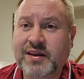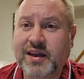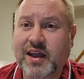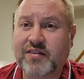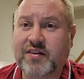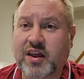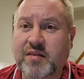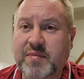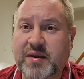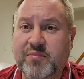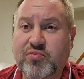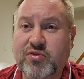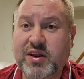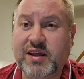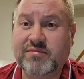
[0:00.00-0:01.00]
It's going to be
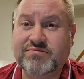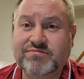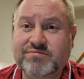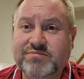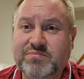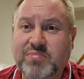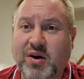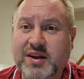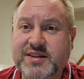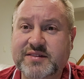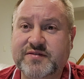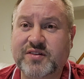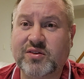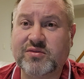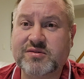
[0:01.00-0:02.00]
pretty by
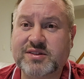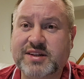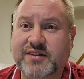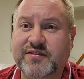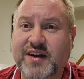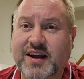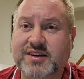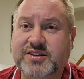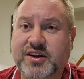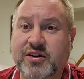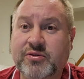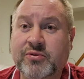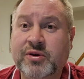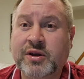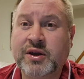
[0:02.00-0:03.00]
default, de
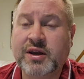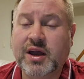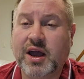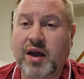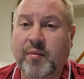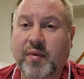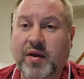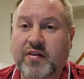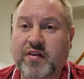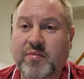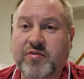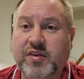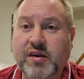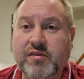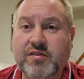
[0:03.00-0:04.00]
facto. It's up
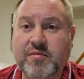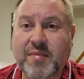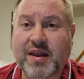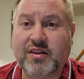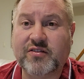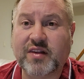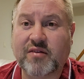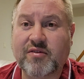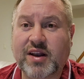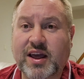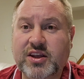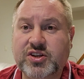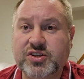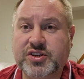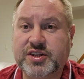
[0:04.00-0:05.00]
to you to manage that
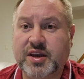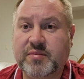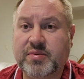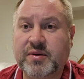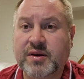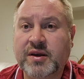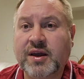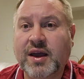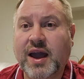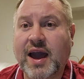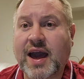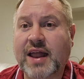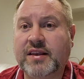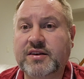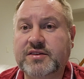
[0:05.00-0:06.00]
relationship.
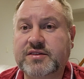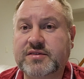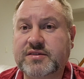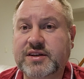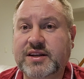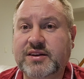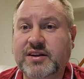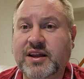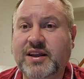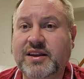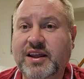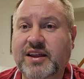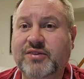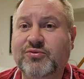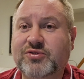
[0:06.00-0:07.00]
And
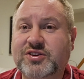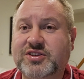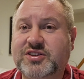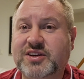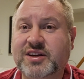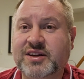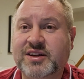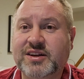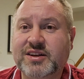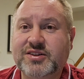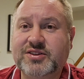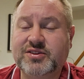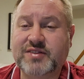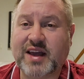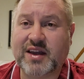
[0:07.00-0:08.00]
in order to
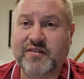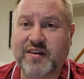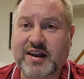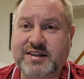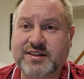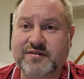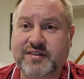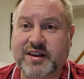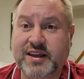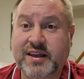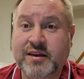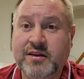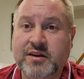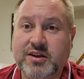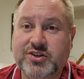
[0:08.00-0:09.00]
do that effectively,
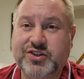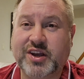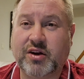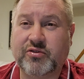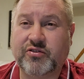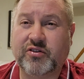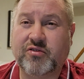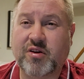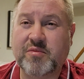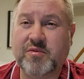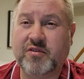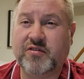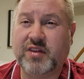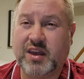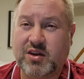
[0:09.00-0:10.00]
the shareholders agreement
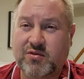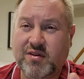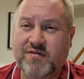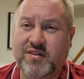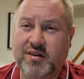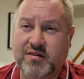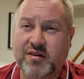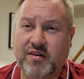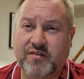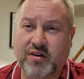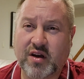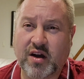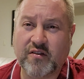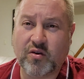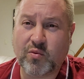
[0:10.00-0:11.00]
is the equivalent of
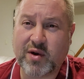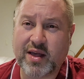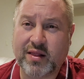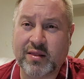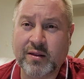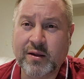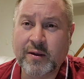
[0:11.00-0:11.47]
a will